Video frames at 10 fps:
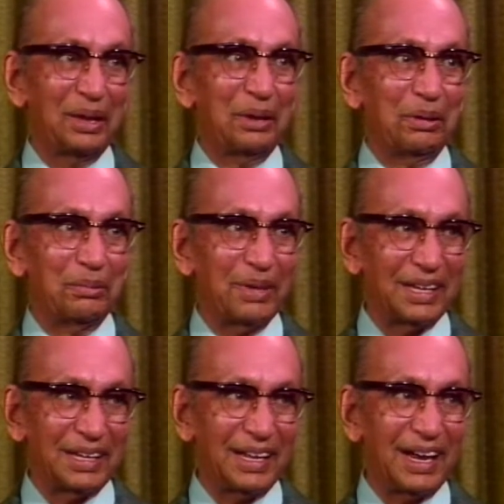
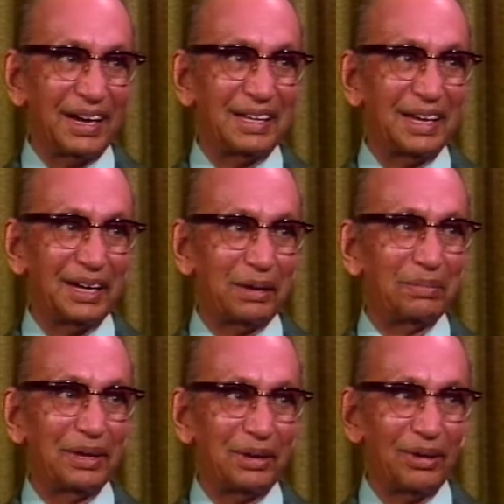Once they had set up
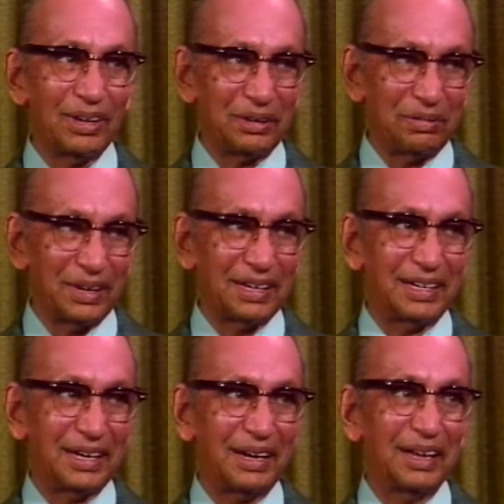the cost
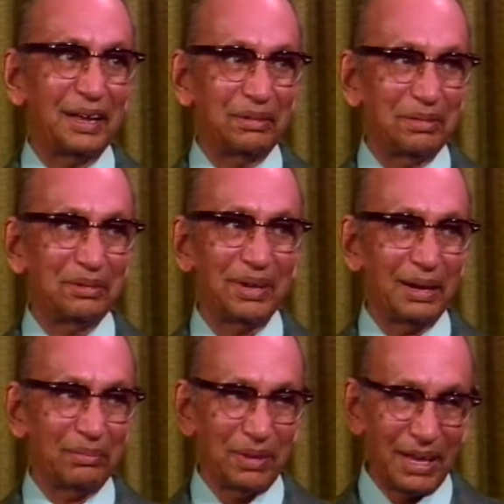function,
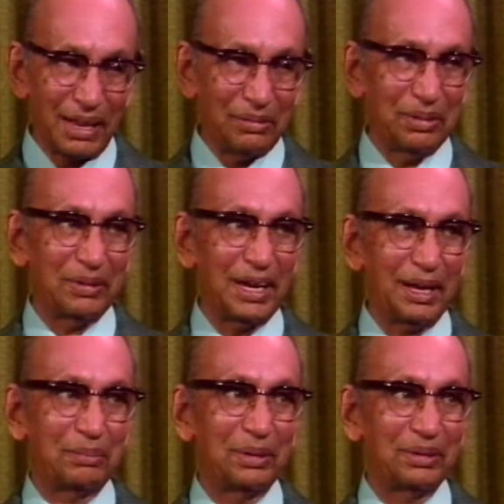we were
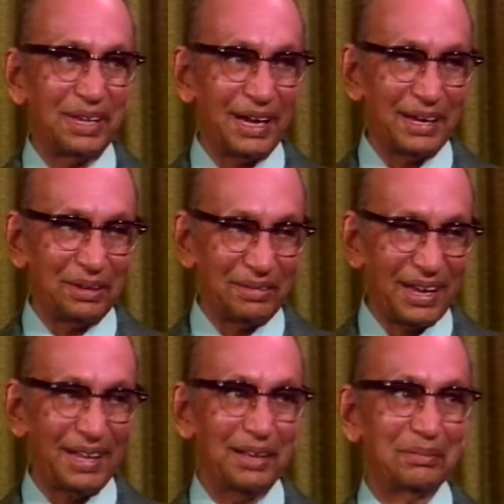able to
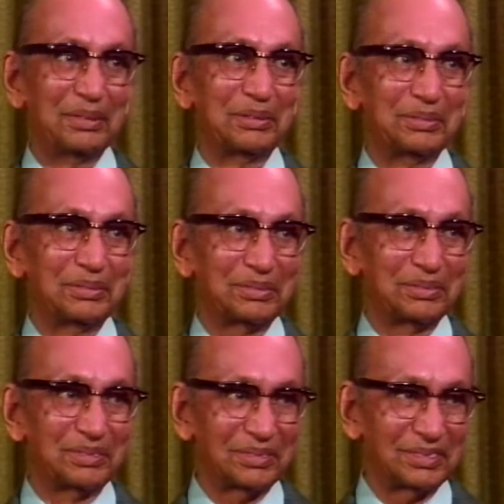satisfy them. Very
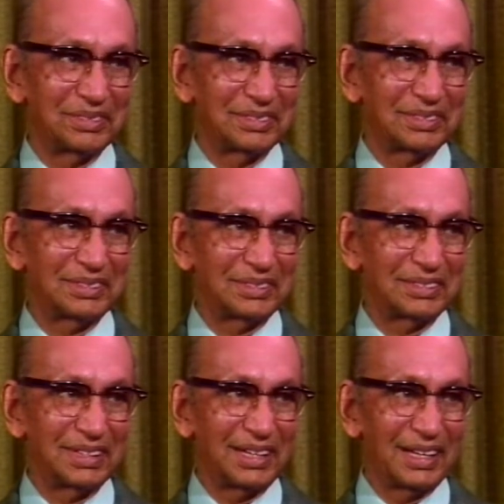good.
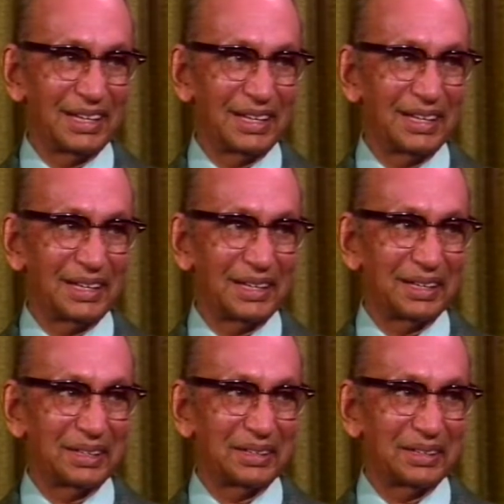Well, these are